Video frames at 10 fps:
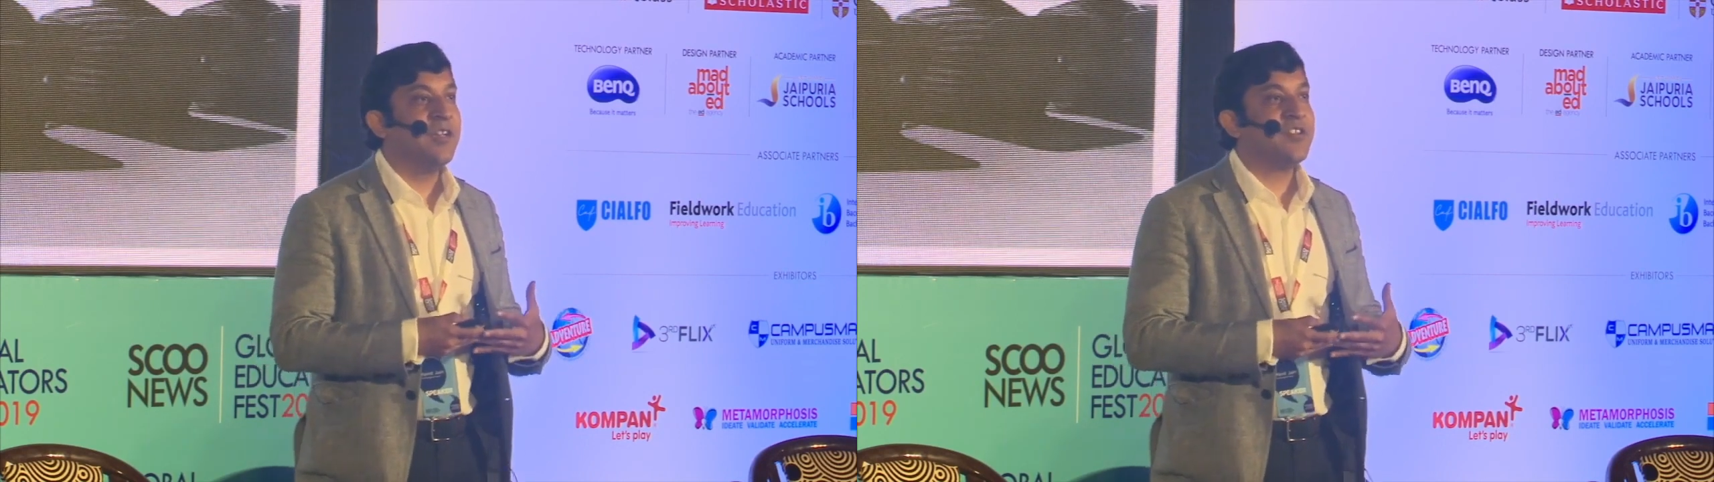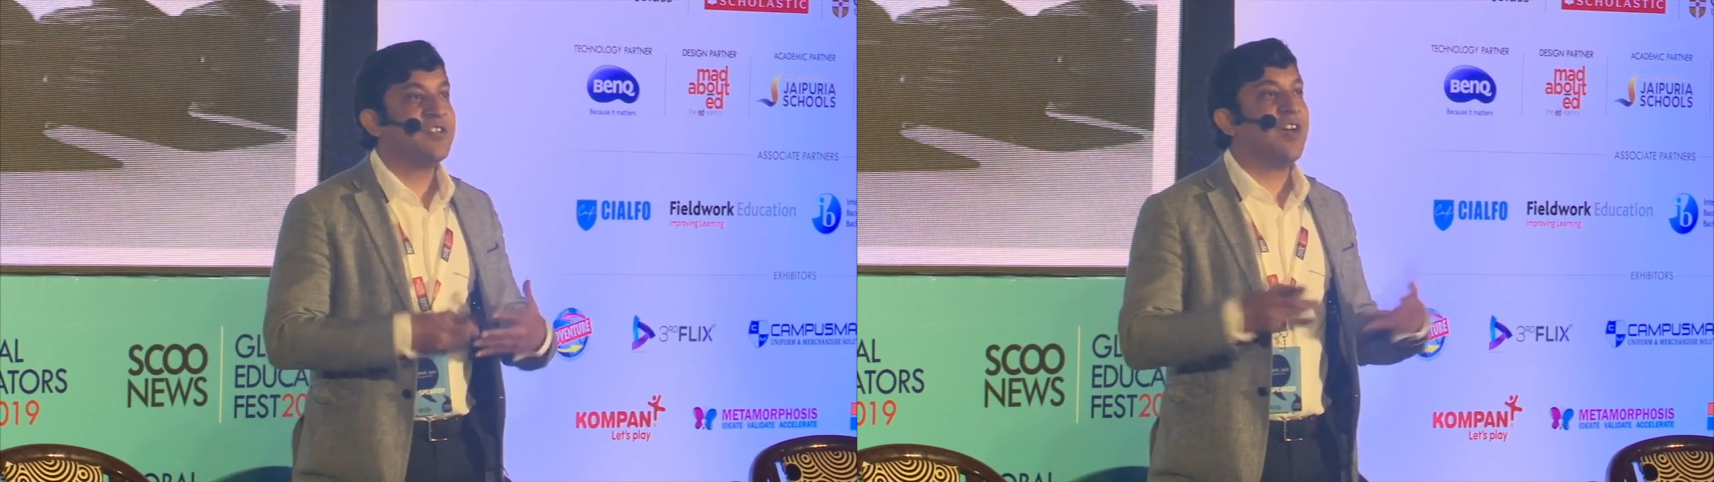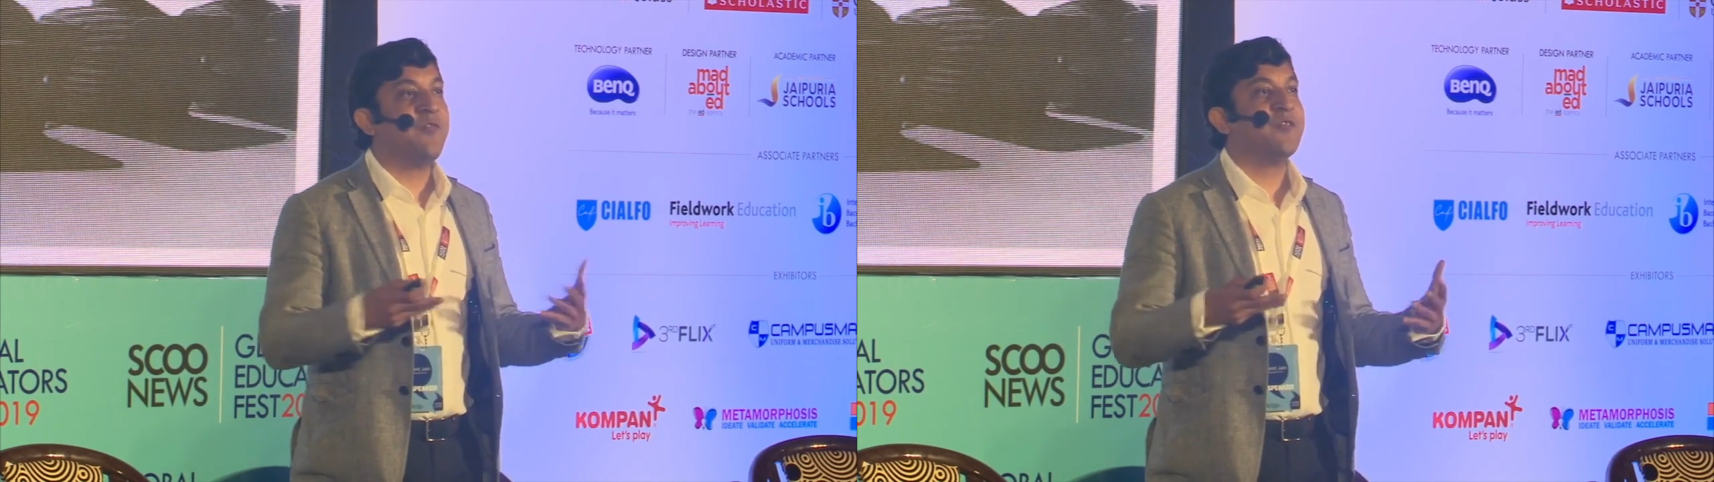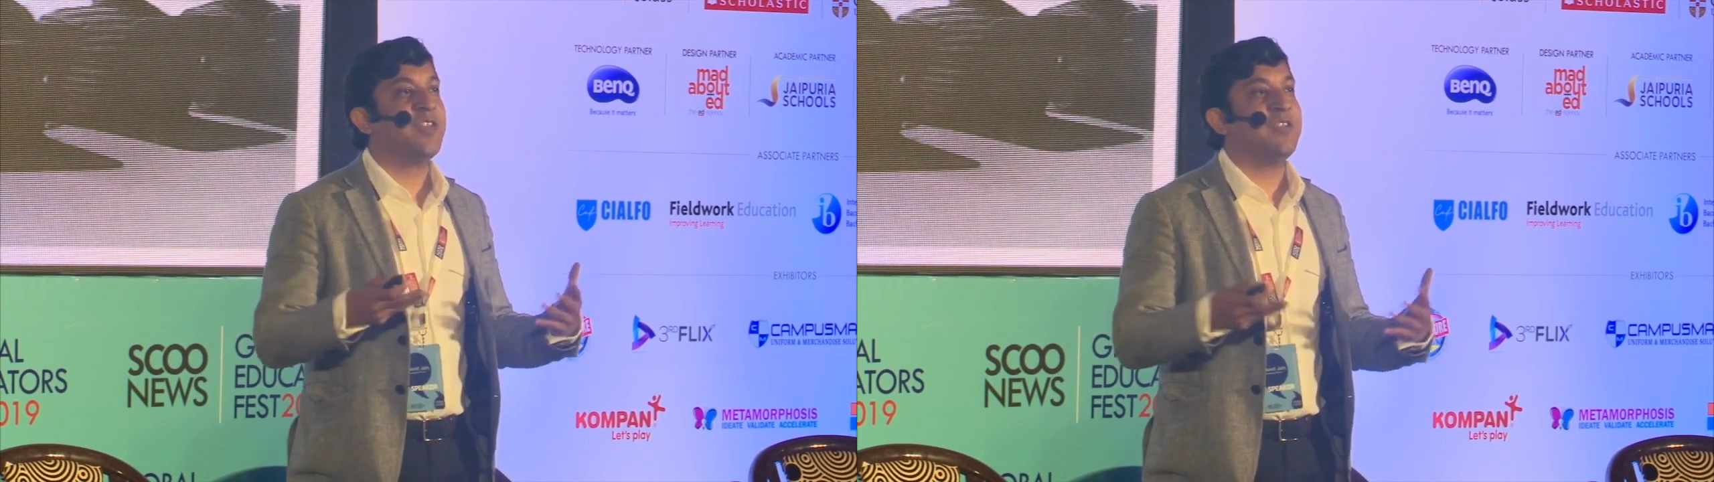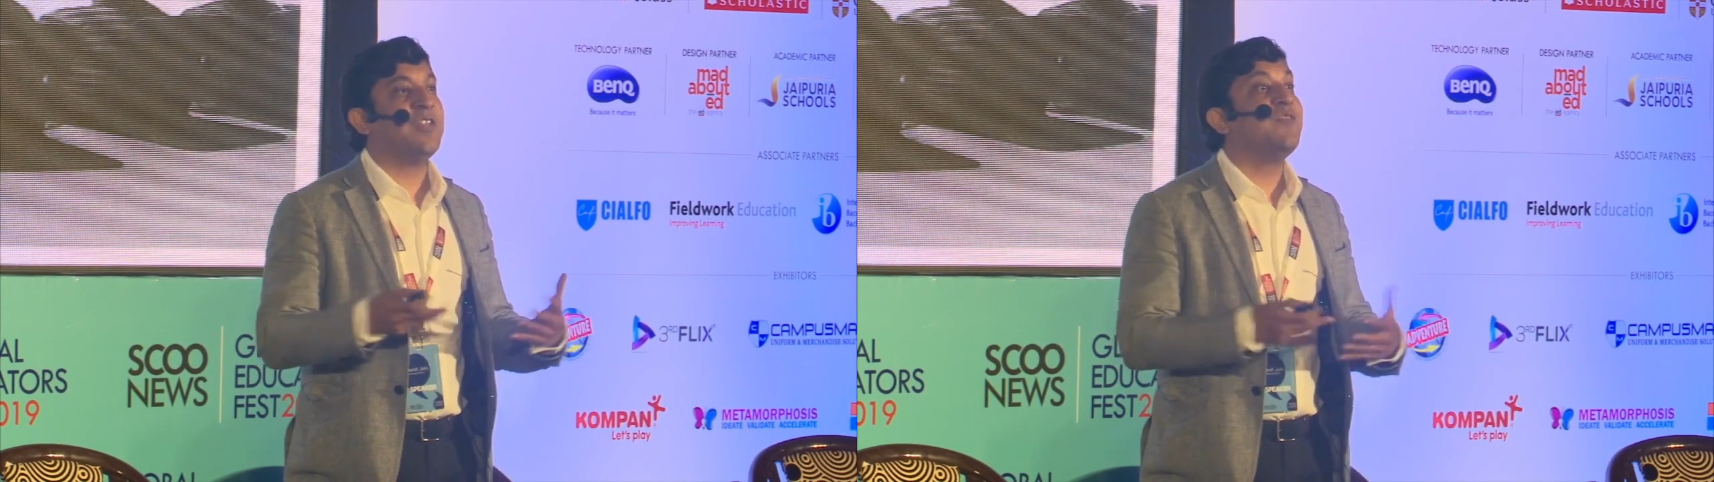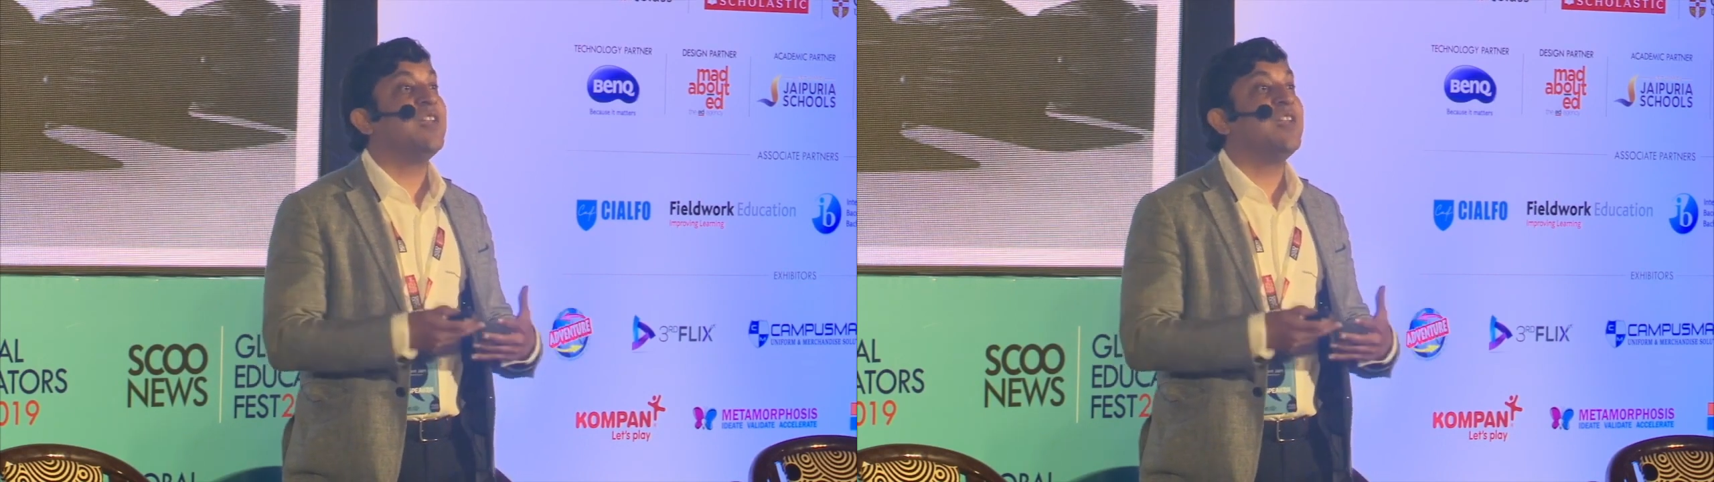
stuff that they've